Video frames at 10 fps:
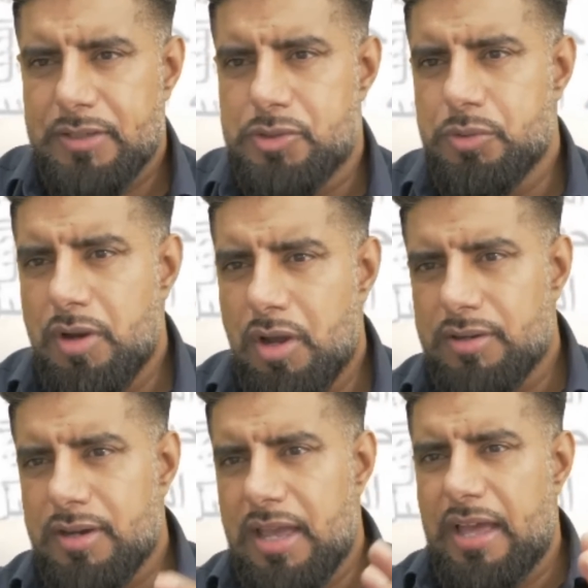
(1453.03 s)
Do
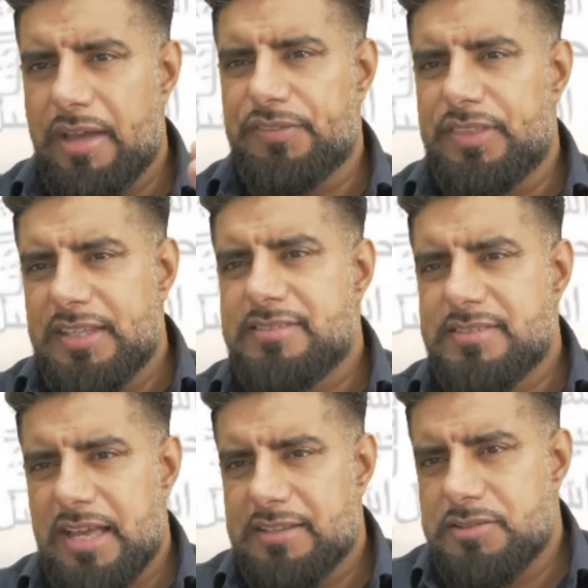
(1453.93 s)
not have
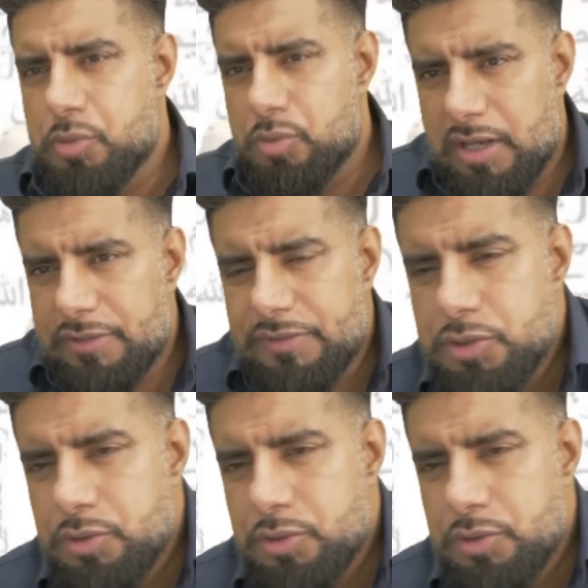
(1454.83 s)
this as your life.